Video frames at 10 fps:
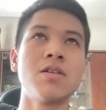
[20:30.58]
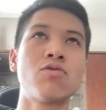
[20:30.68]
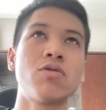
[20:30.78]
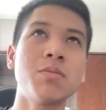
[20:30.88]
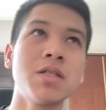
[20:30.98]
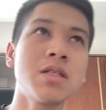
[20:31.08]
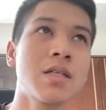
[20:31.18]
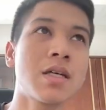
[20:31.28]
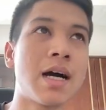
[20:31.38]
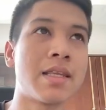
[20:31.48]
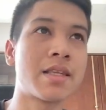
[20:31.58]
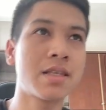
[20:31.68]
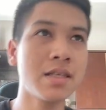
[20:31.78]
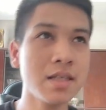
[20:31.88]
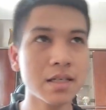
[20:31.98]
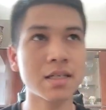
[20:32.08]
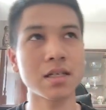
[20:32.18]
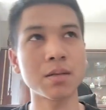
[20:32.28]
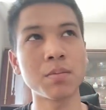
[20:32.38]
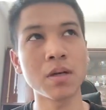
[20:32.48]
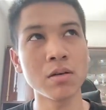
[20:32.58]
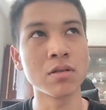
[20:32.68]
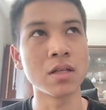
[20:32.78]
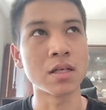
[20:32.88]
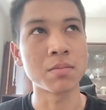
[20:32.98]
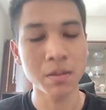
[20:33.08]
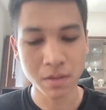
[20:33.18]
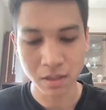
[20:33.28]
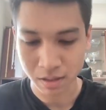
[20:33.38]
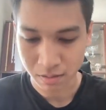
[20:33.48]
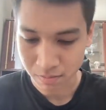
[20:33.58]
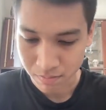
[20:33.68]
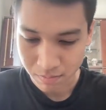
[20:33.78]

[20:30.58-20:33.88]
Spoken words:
Trimming, I think about like maybe